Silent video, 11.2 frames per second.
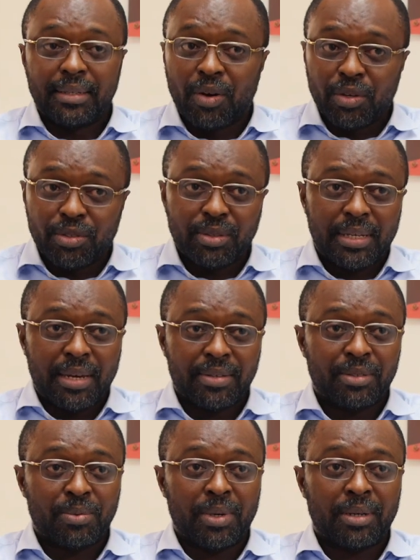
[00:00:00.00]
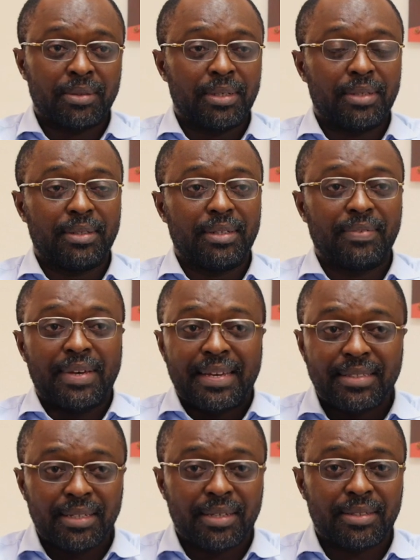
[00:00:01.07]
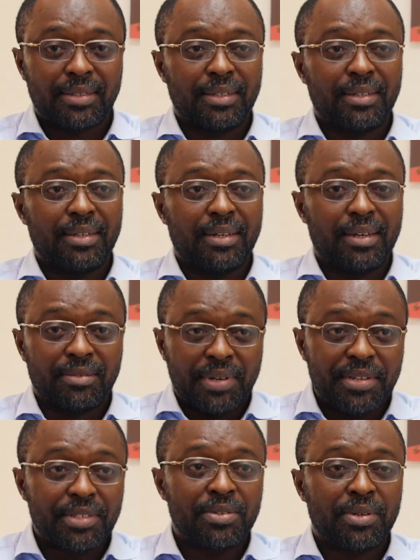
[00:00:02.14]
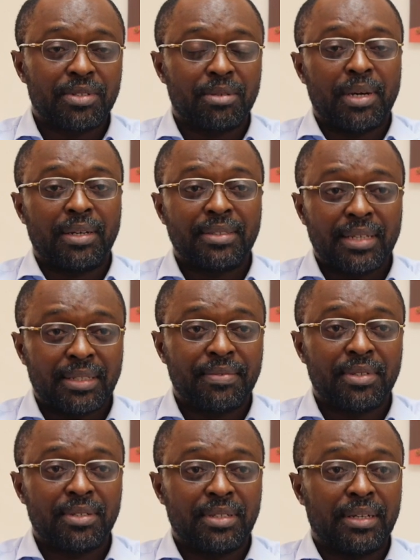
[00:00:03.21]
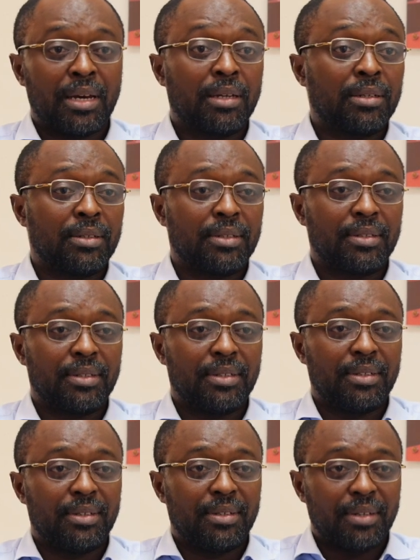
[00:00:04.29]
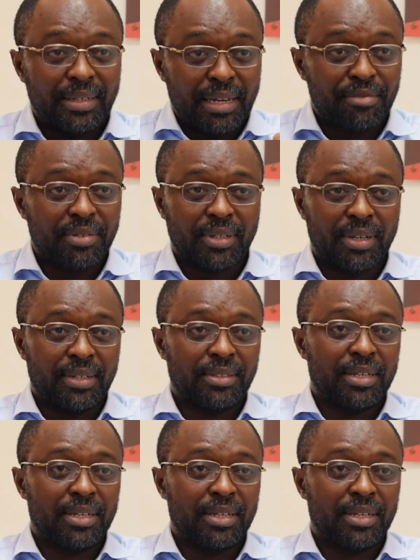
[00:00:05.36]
it also tells the world that SES is very serious about its activities in Ghana and Africa in